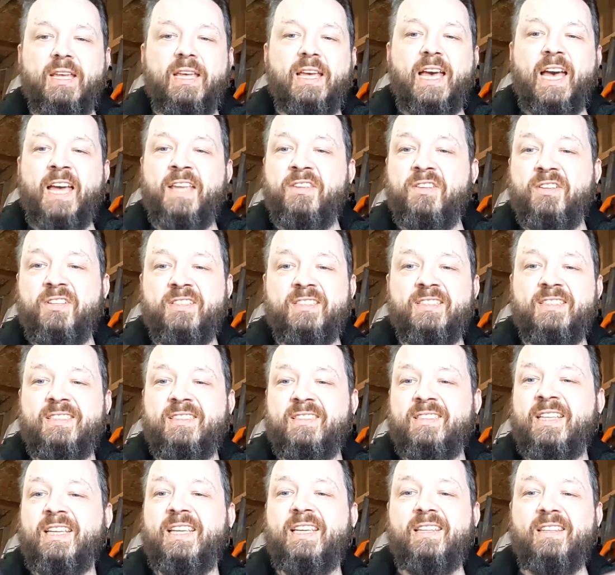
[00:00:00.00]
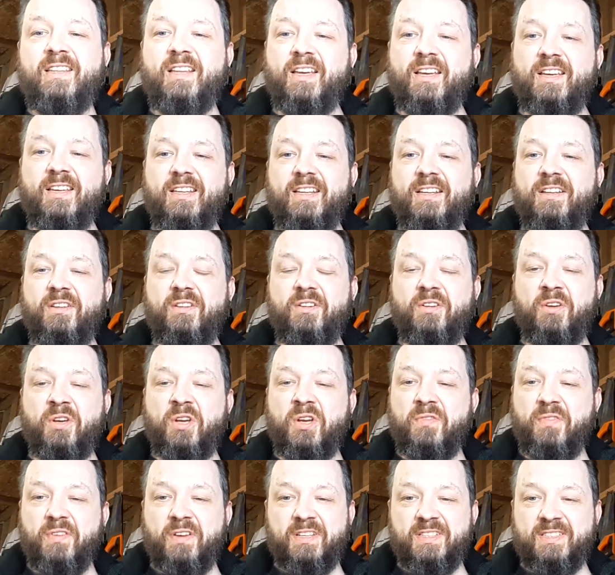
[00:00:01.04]
And you can see that
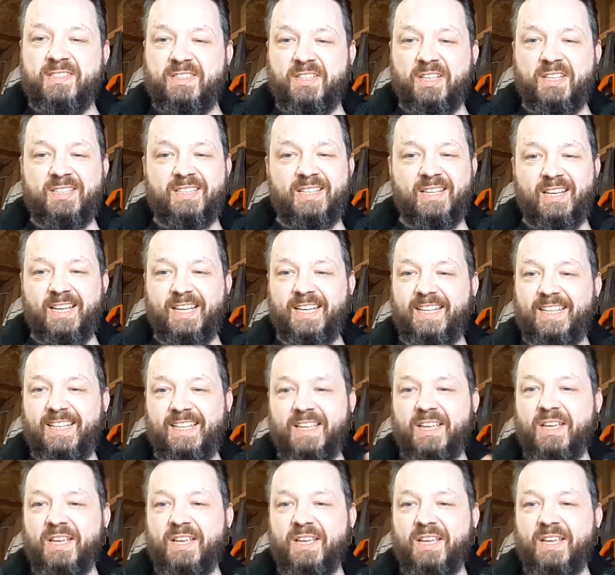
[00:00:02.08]
Uwe has just like,